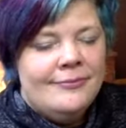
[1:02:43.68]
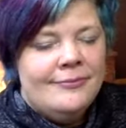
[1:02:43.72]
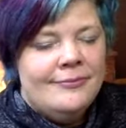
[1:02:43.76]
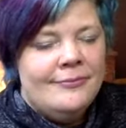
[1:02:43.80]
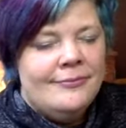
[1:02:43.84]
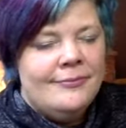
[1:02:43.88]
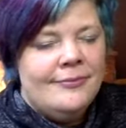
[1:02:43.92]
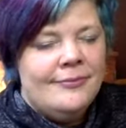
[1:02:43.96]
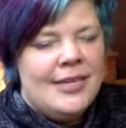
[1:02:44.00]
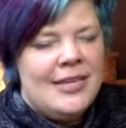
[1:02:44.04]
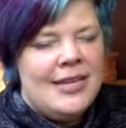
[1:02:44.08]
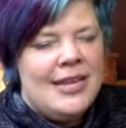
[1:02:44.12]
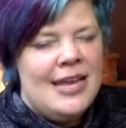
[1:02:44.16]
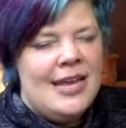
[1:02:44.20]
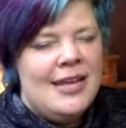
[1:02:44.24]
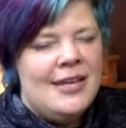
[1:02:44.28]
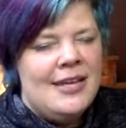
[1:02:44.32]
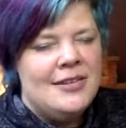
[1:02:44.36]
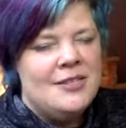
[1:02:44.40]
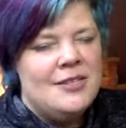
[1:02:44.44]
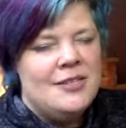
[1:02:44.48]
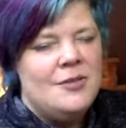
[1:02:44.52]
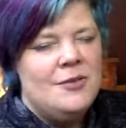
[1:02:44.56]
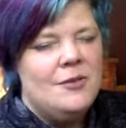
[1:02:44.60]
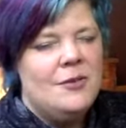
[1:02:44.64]
And
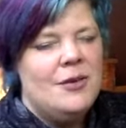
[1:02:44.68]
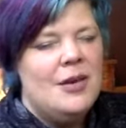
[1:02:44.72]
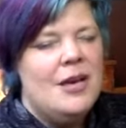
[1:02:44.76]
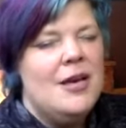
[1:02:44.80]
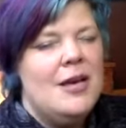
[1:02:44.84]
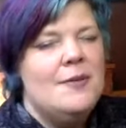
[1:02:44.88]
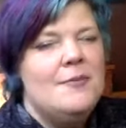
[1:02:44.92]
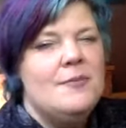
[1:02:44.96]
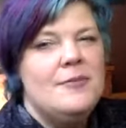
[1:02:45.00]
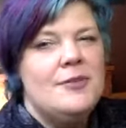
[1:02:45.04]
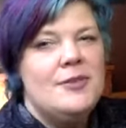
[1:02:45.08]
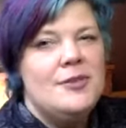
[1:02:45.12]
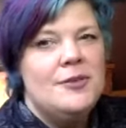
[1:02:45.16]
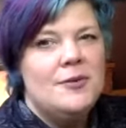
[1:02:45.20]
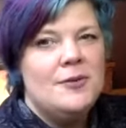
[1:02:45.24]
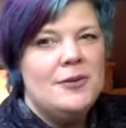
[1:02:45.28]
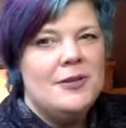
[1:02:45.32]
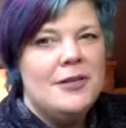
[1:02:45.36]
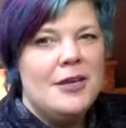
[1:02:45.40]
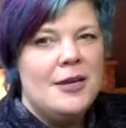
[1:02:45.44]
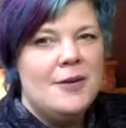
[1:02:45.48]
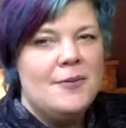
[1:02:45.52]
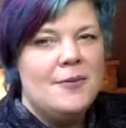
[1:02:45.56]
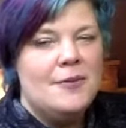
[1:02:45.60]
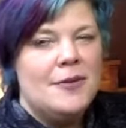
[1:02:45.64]
as you come to
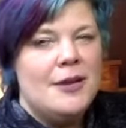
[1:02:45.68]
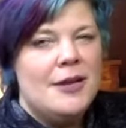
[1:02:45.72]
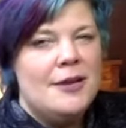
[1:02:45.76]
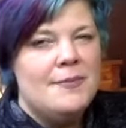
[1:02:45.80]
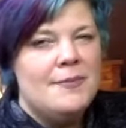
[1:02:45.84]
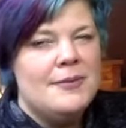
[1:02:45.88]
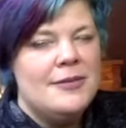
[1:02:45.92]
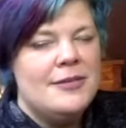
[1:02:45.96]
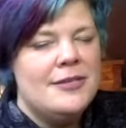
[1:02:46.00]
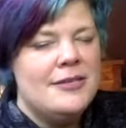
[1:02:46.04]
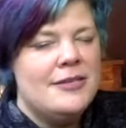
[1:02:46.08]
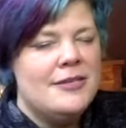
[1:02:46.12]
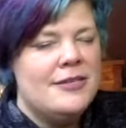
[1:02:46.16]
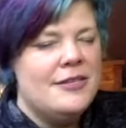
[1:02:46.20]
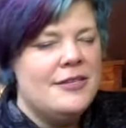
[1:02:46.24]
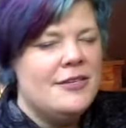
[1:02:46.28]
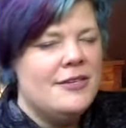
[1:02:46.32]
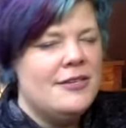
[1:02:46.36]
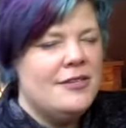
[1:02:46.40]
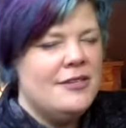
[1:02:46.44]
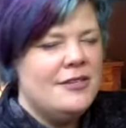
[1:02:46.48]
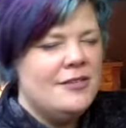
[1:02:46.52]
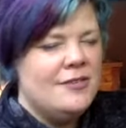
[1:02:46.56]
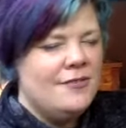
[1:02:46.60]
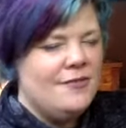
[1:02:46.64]
an upright
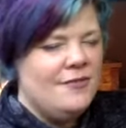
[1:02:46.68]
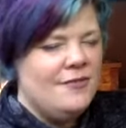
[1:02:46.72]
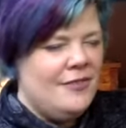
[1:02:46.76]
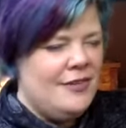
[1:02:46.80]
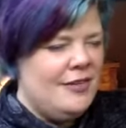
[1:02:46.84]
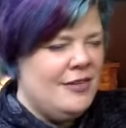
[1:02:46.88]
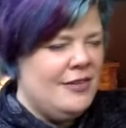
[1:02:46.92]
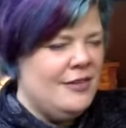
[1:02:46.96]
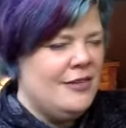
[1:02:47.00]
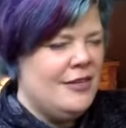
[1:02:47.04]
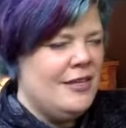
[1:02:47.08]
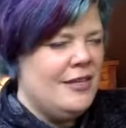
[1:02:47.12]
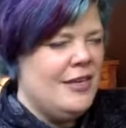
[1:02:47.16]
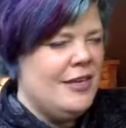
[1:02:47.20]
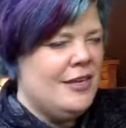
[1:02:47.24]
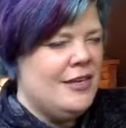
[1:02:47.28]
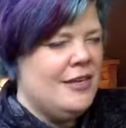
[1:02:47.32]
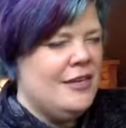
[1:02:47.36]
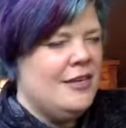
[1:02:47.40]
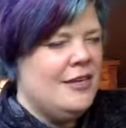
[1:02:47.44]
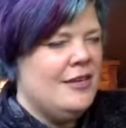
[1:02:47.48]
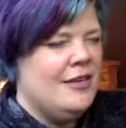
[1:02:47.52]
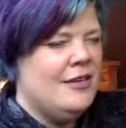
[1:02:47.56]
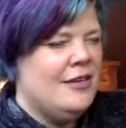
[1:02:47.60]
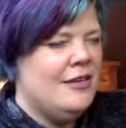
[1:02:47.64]
position, just
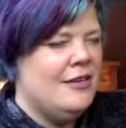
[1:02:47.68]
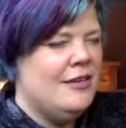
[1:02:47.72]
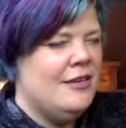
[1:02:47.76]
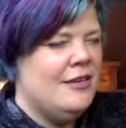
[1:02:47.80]
feeling